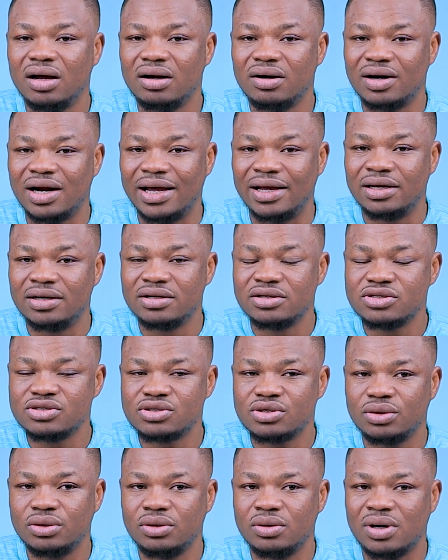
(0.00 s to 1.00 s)
right?
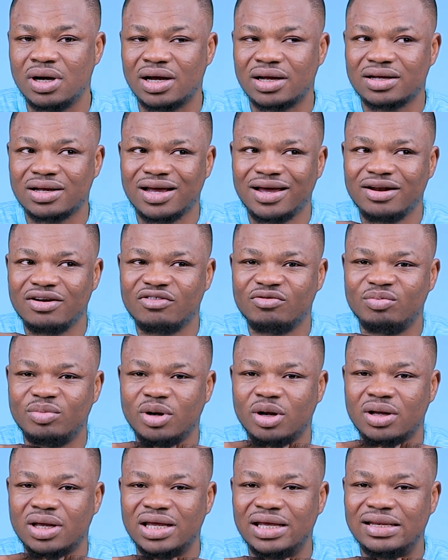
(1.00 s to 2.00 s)
So you are kind of
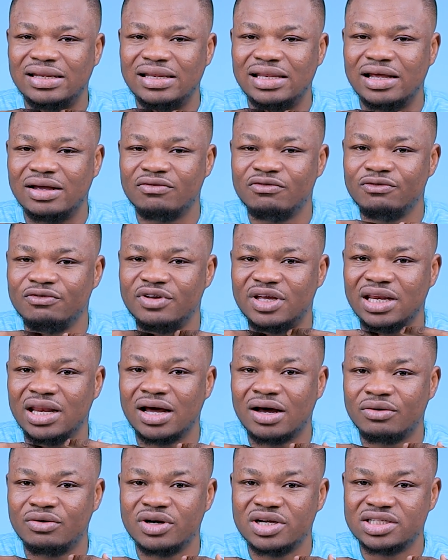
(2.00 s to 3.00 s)
blocking the
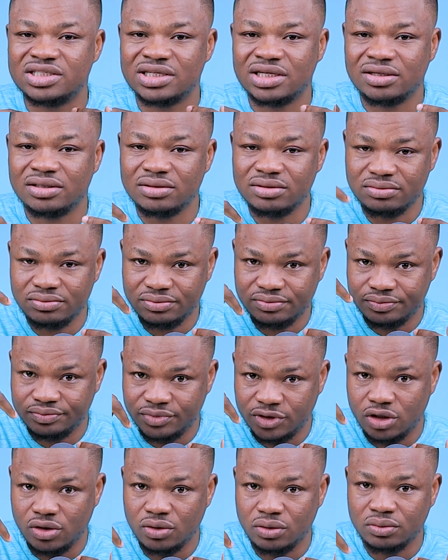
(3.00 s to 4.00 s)
velar region,
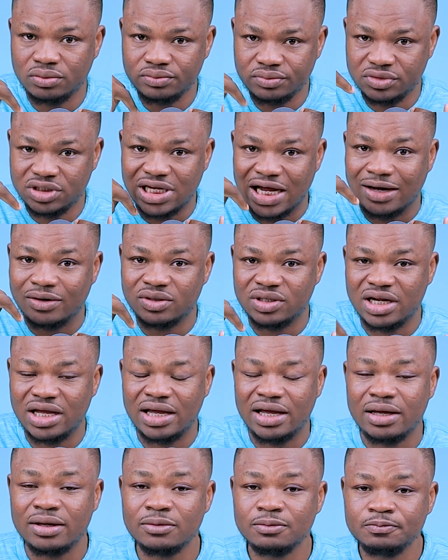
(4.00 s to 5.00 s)
down
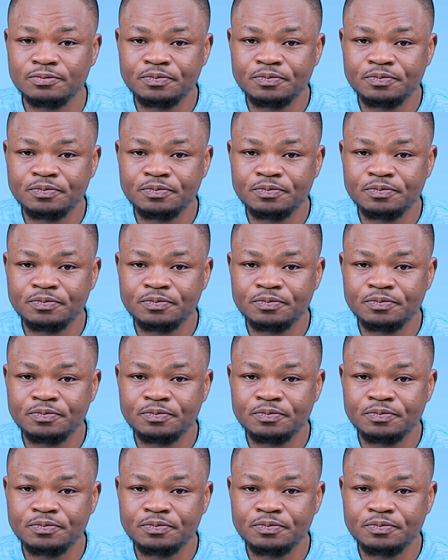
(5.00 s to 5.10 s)
there.